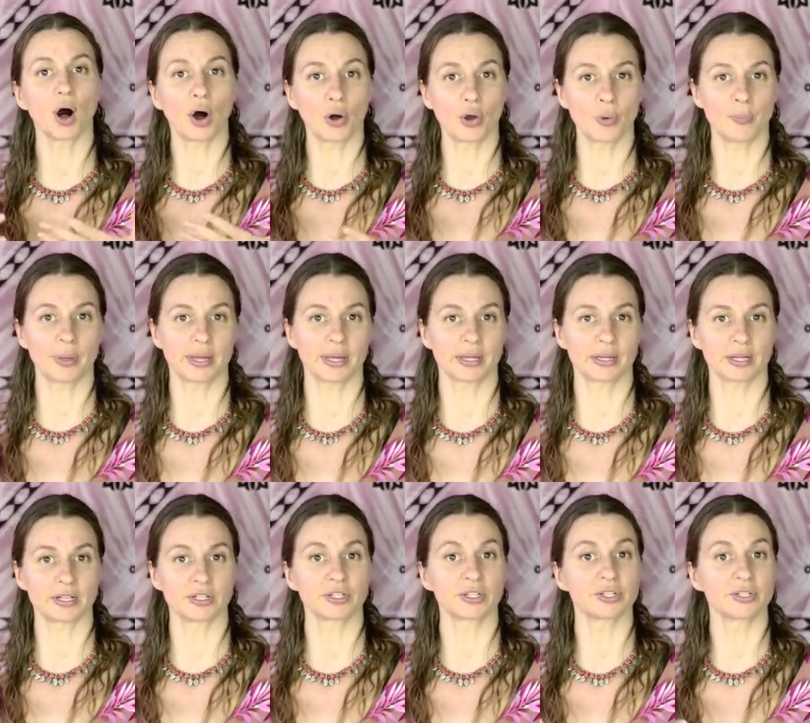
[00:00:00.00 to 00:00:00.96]

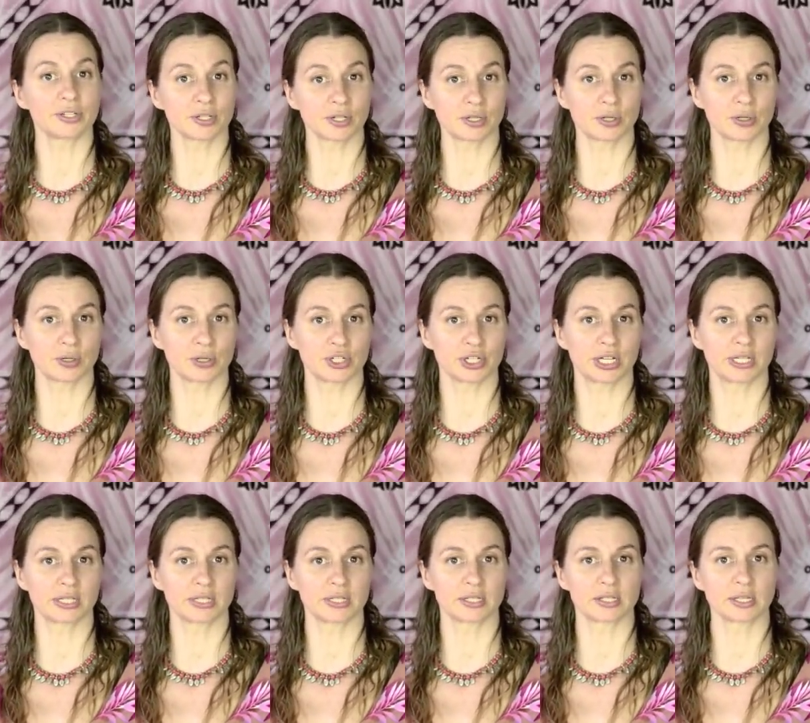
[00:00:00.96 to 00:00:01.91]
open to
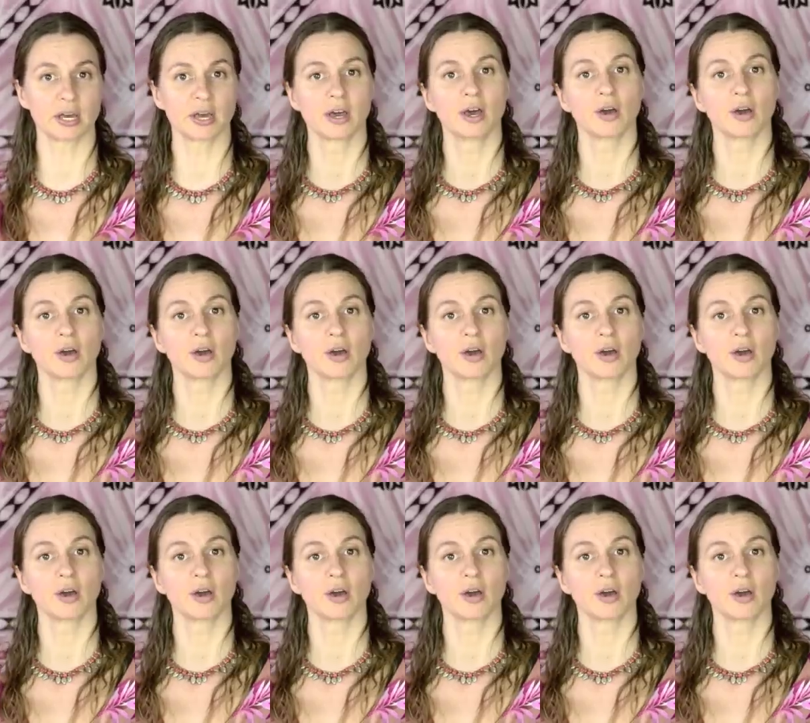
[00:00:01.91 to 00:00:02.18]
solutions.